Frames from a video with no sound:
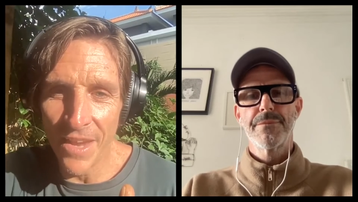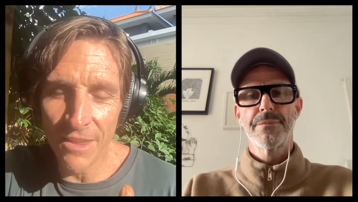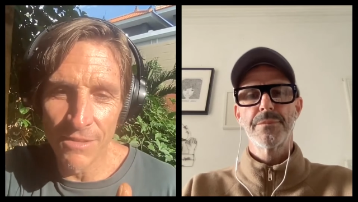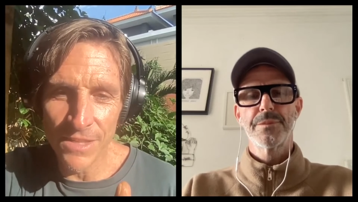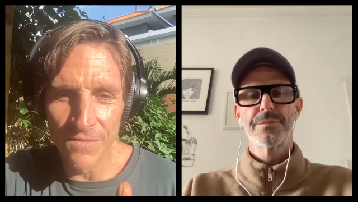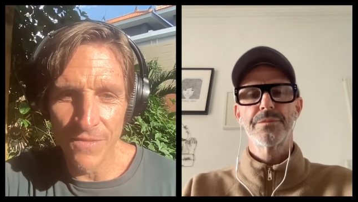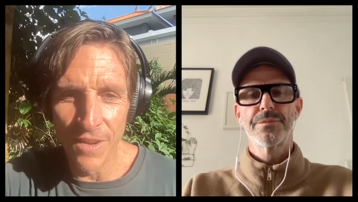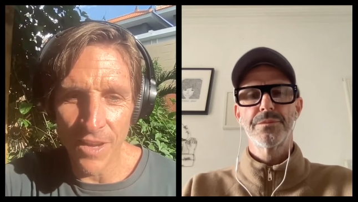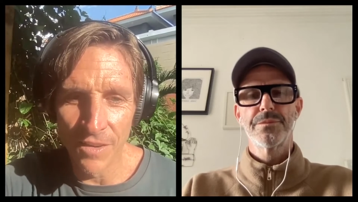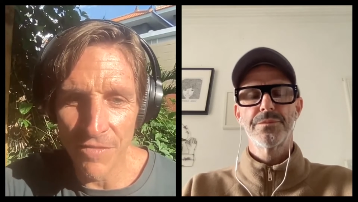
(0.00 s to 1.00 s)
Speaker 1: The other is a
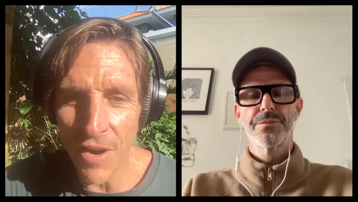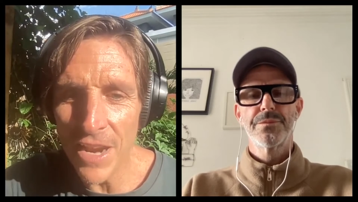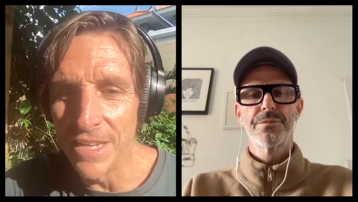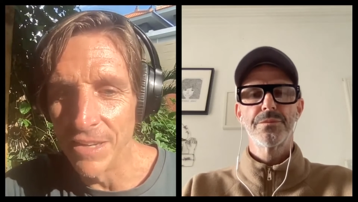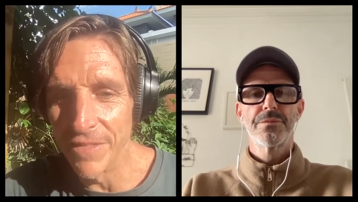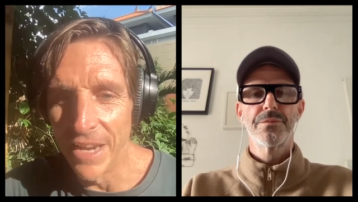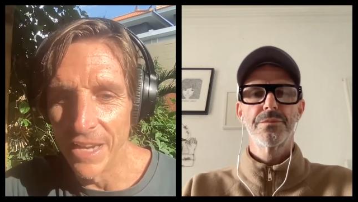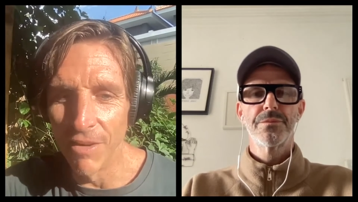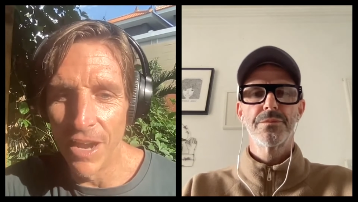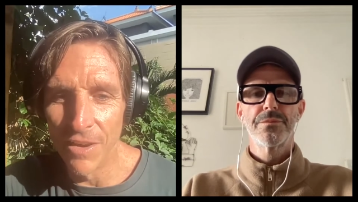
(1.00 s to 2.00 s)
kind of frightening
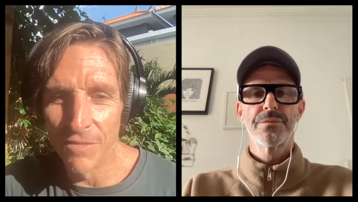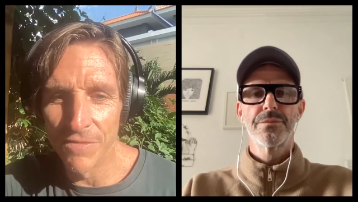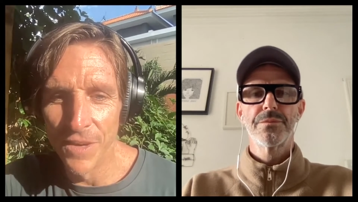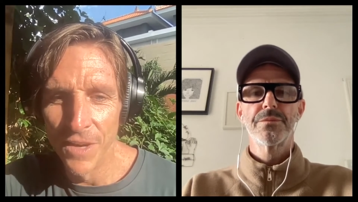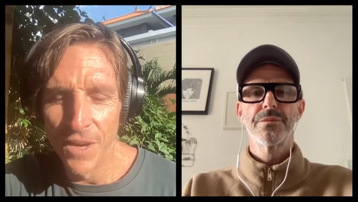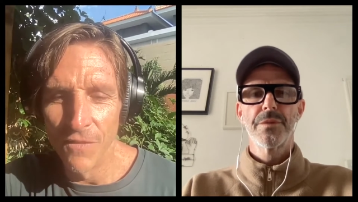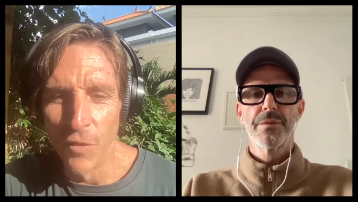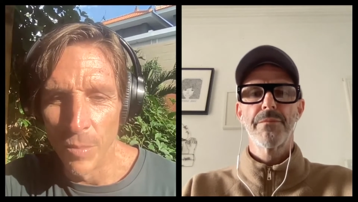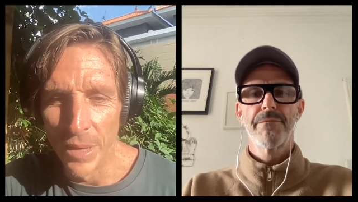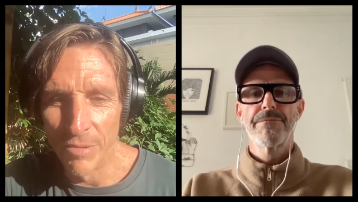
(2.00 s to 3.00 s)
feeling, right? Of
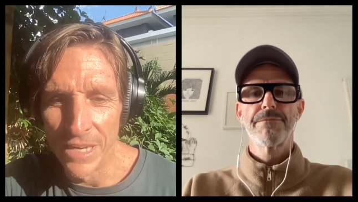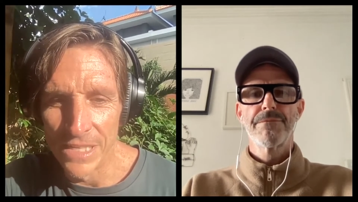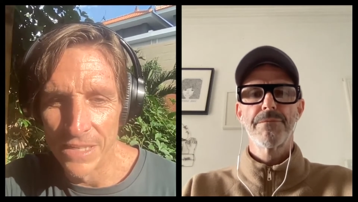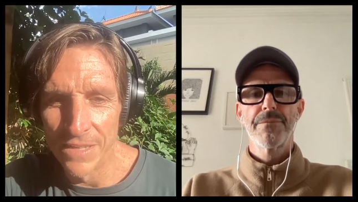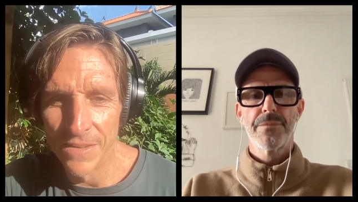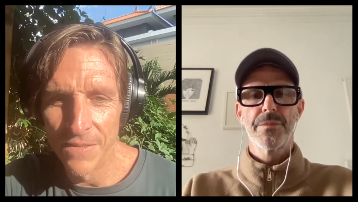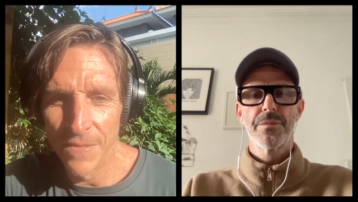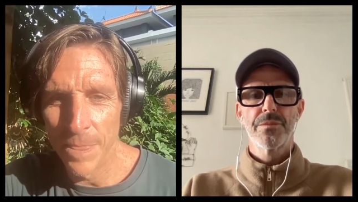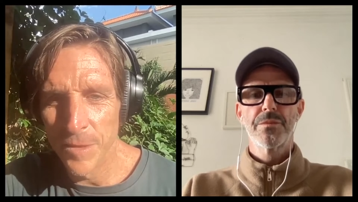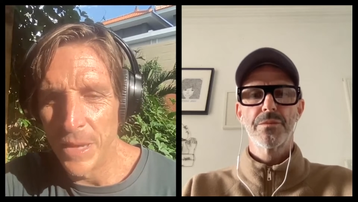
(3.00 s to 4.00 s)
not being present.
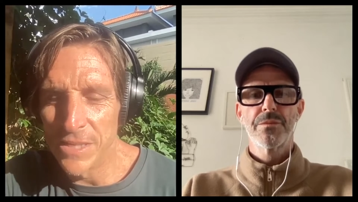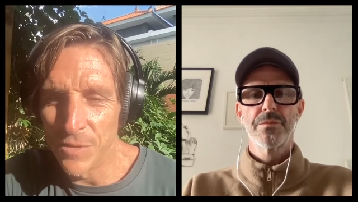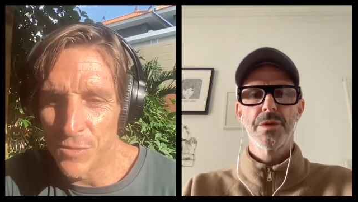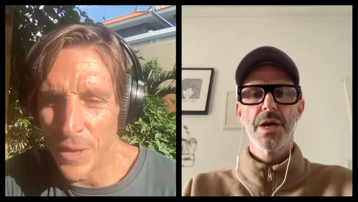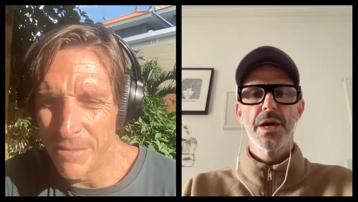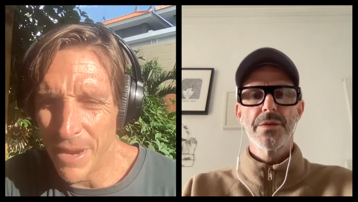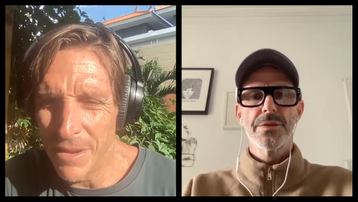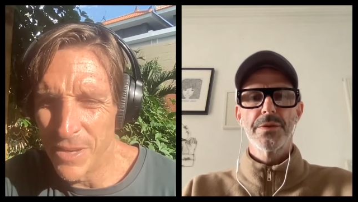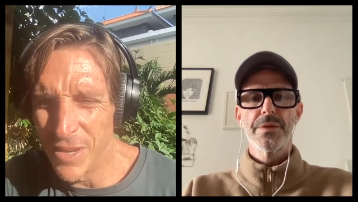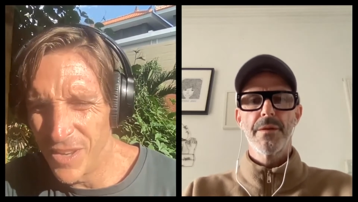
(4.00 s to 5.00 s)
Depends which way
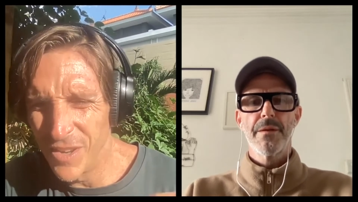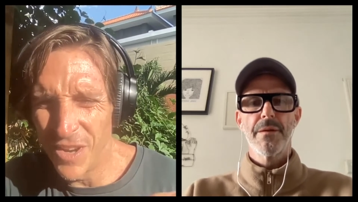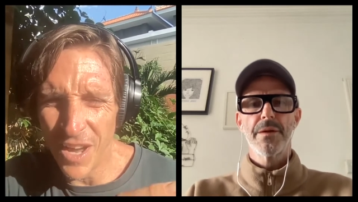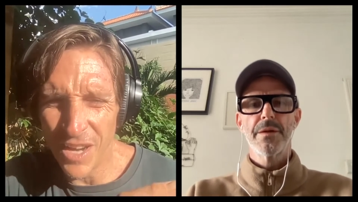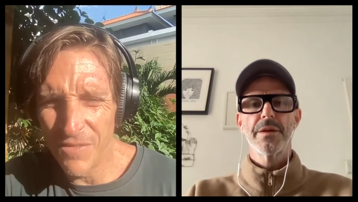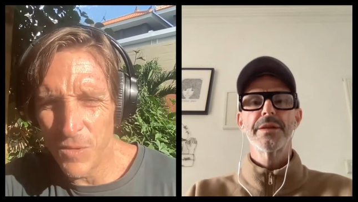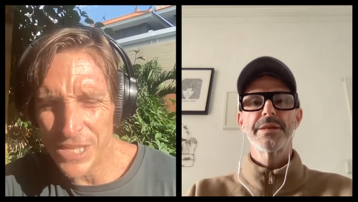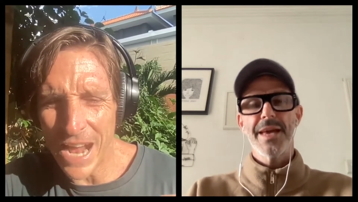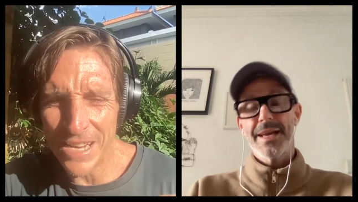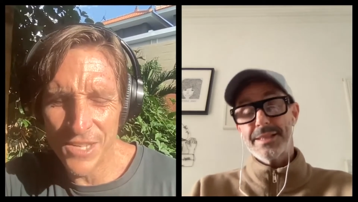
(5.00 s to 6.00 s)
maybe you can kind of,
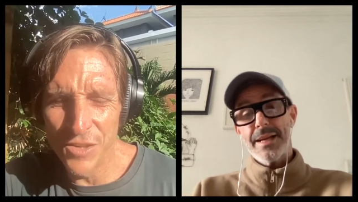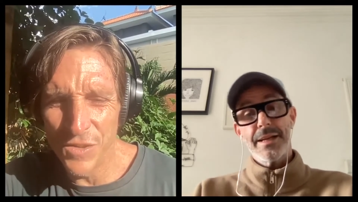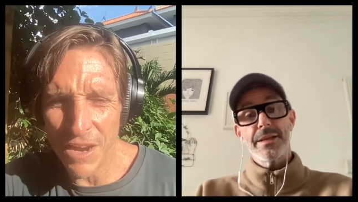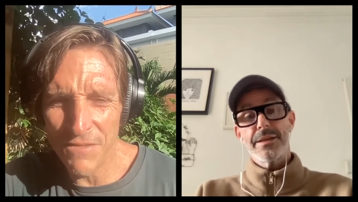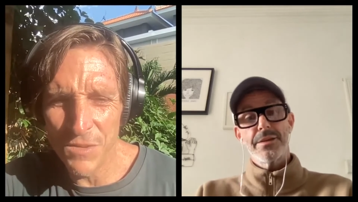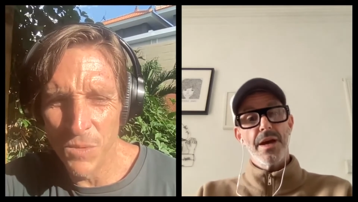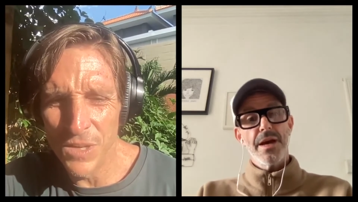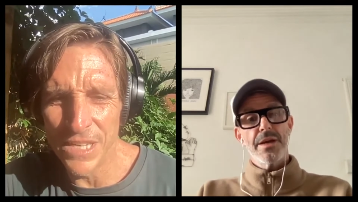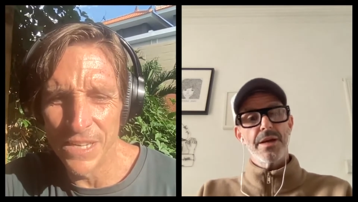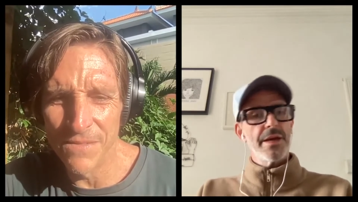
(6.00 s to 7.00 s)
which
Speaker 2: attitude you have
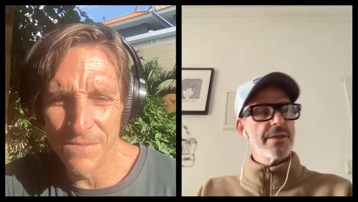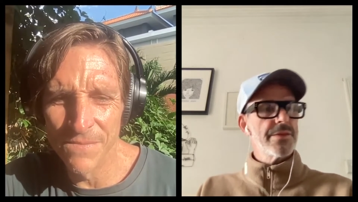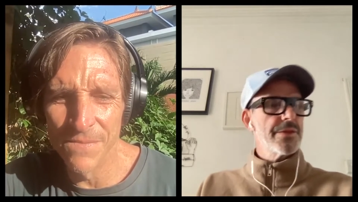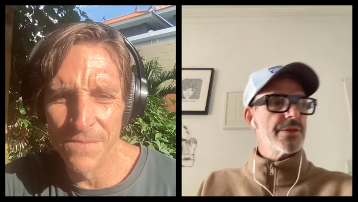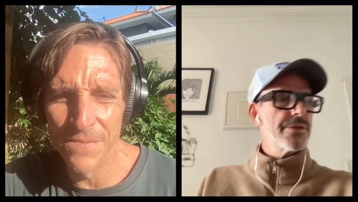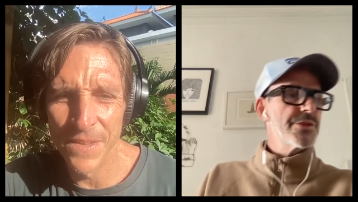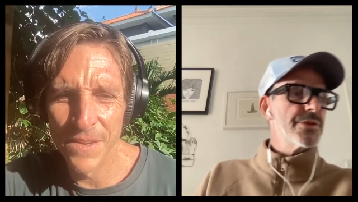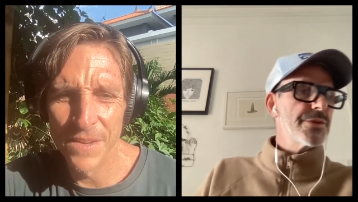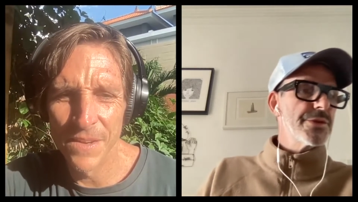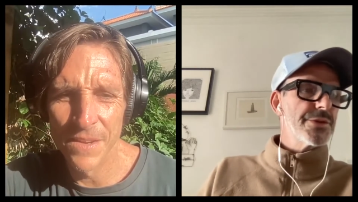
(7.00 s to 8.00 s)
towards it. Mm.
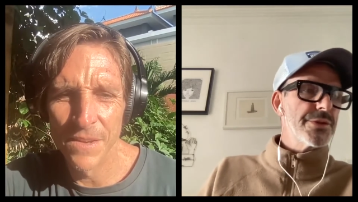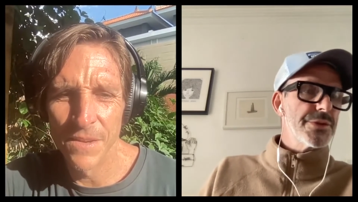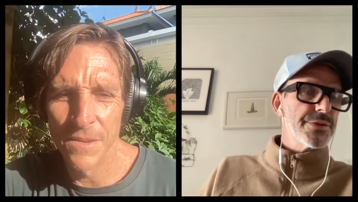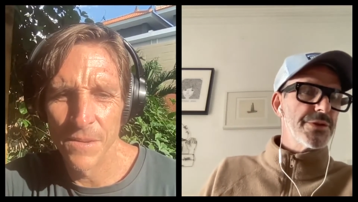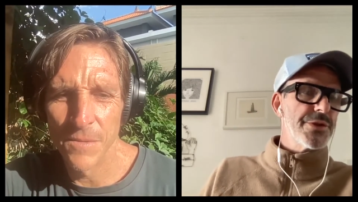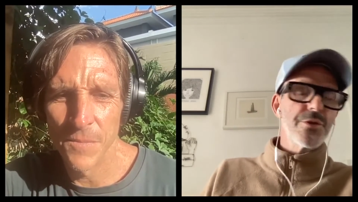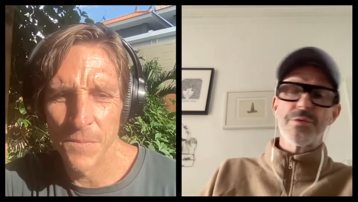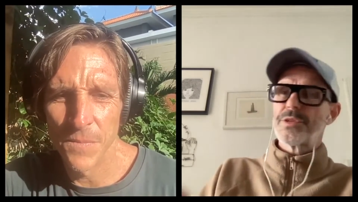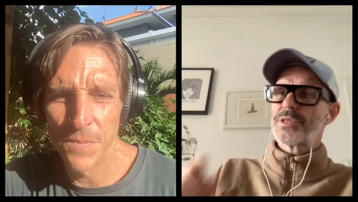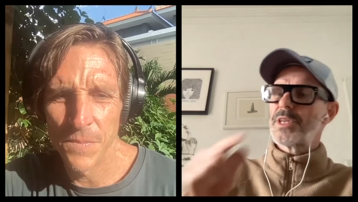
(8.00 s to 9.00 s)
There's
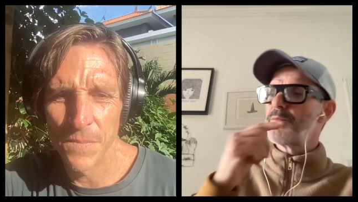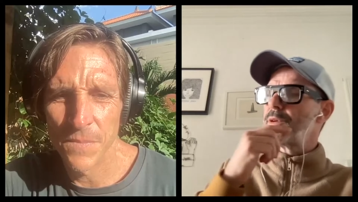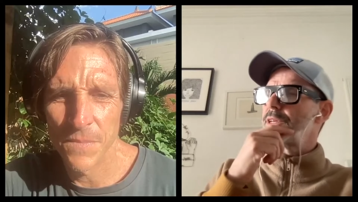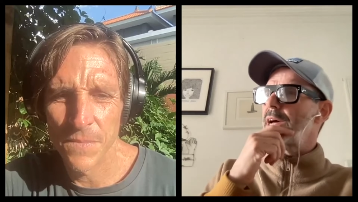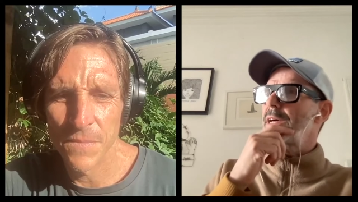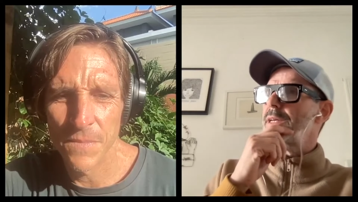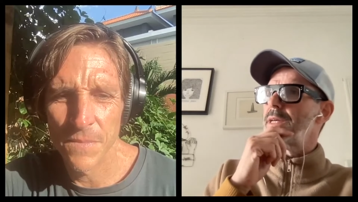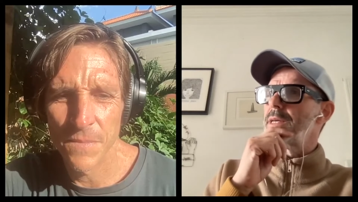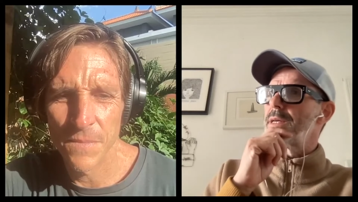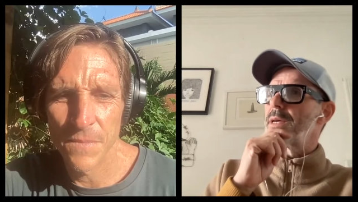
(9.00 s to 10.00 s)
through the Stephen Bodian
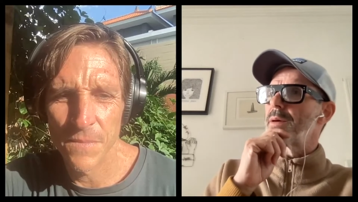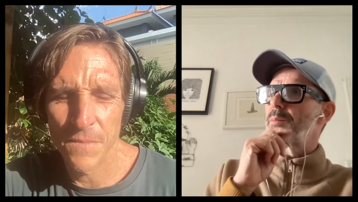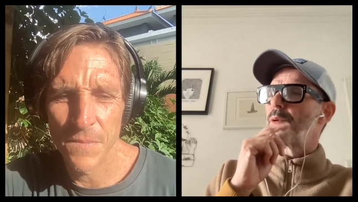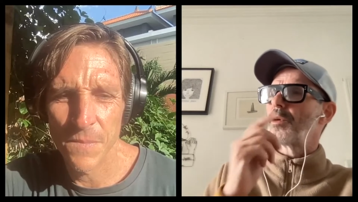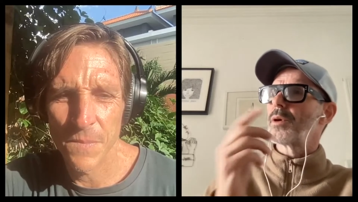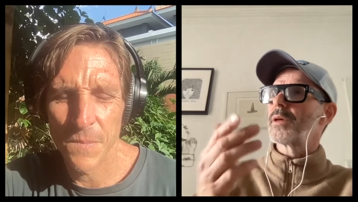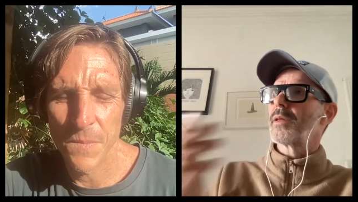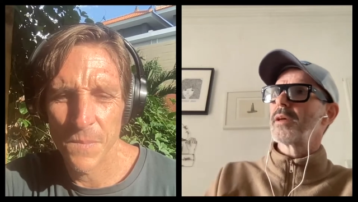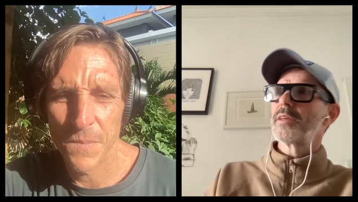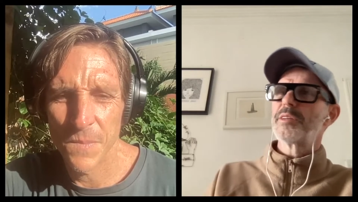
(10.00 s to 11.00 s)
book,
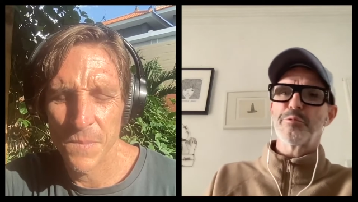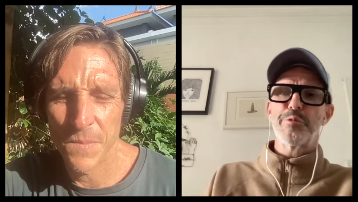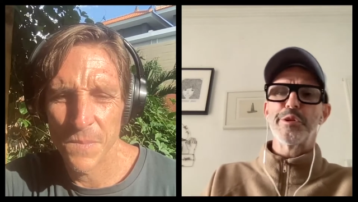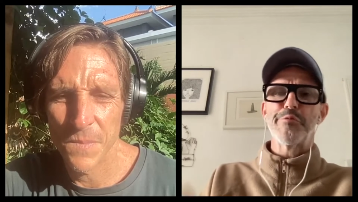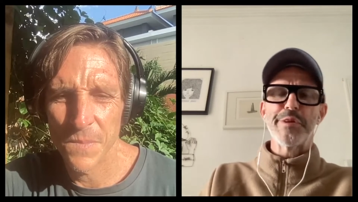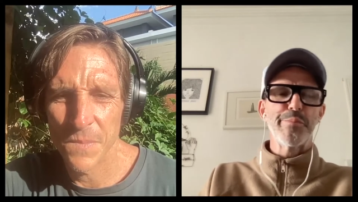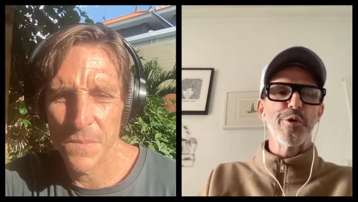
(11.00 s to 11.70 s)
when you read a